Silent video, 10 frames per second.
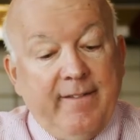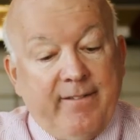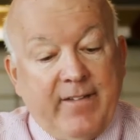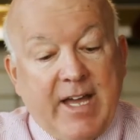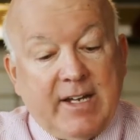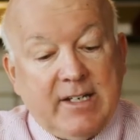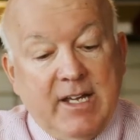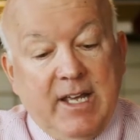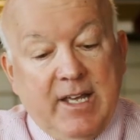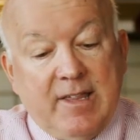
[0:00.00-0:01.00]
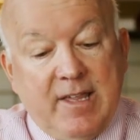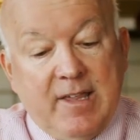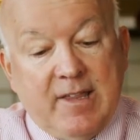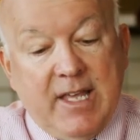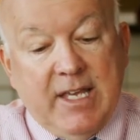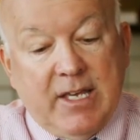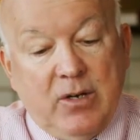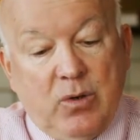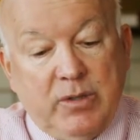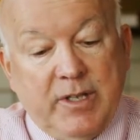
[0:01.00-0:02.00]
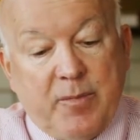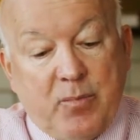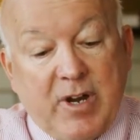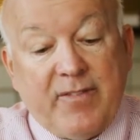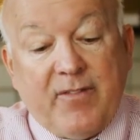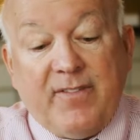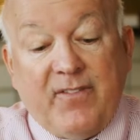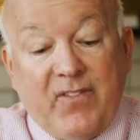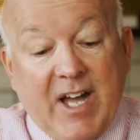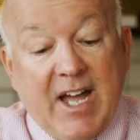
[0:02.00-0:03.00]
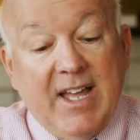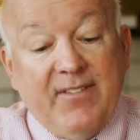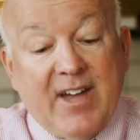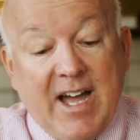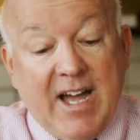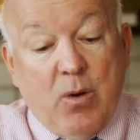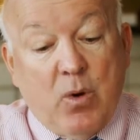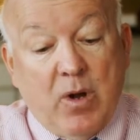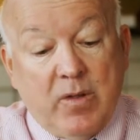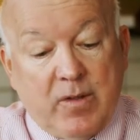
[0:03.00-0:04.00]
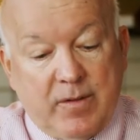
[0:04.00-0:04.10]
Fact, a sea snake can hold its breath for 5 hours.